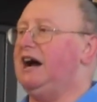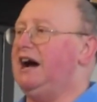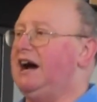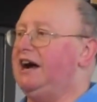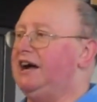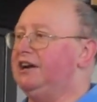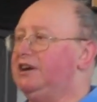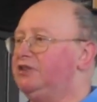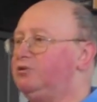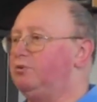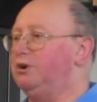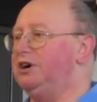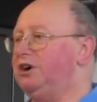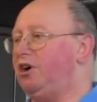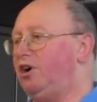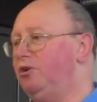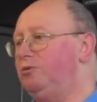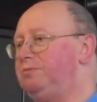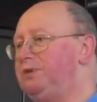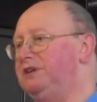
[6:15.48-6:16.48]
and we're
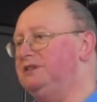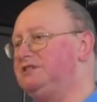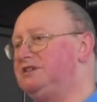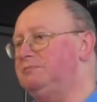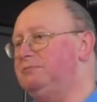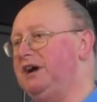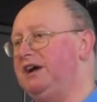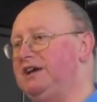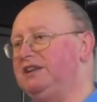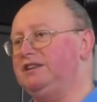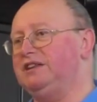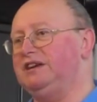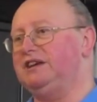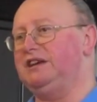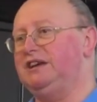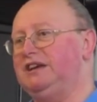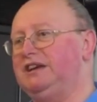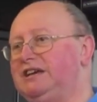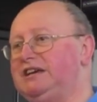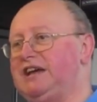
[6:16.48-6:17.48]
hoping to make
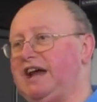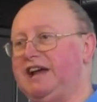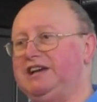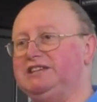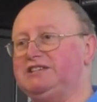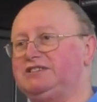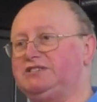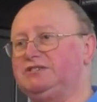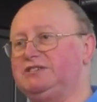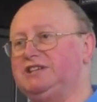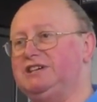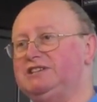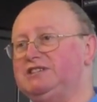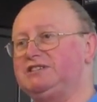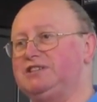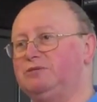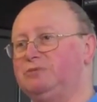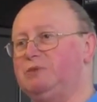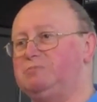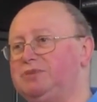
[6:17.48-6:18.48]
the case
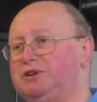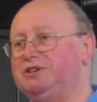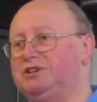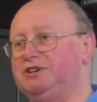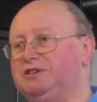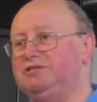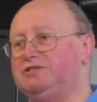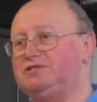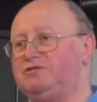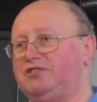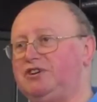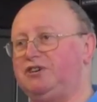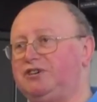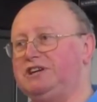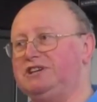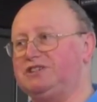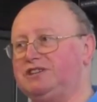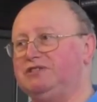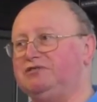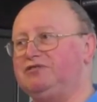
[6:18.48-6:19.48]
studies that we produced for
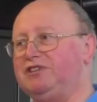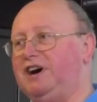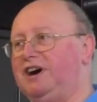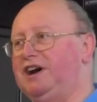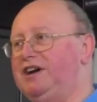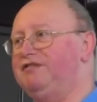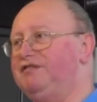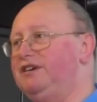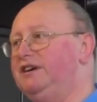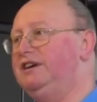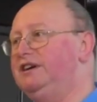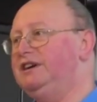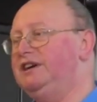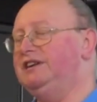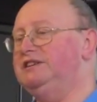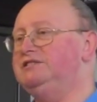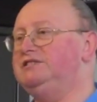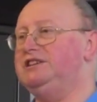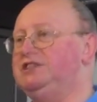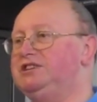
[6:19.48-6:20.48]
each of the 5
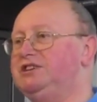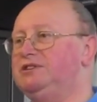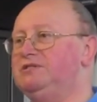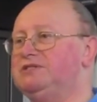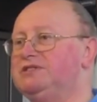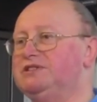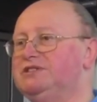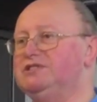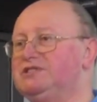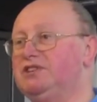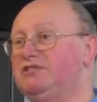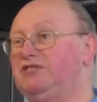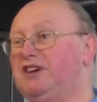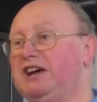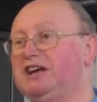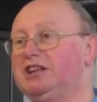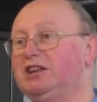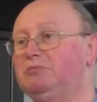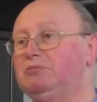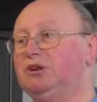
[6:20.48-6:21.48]
institutions
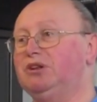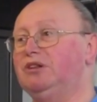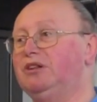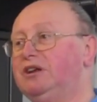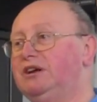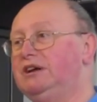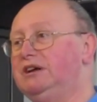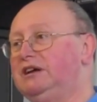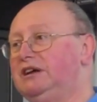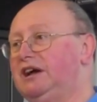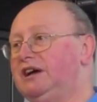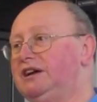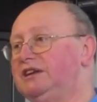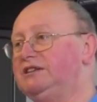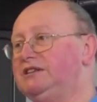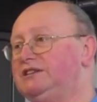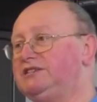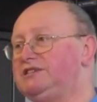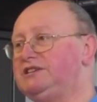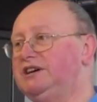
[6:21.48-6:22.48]
available
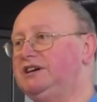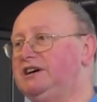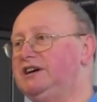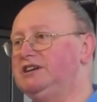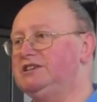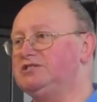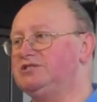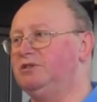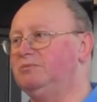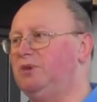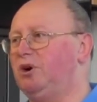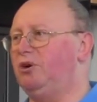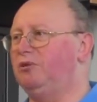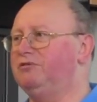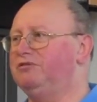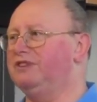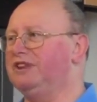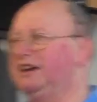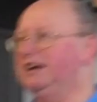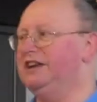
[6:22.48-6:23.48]
at some,
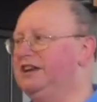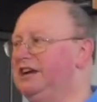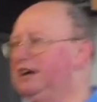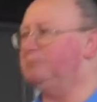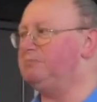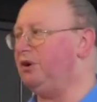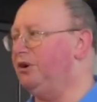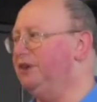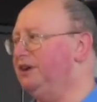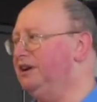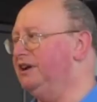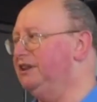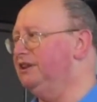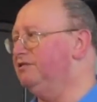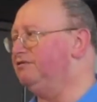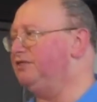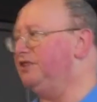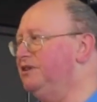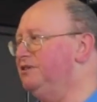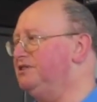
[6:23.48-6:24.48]
hopefully, a near point in
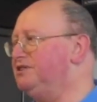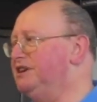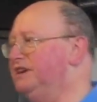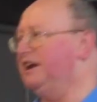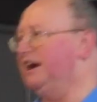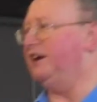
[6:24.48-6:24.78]
the future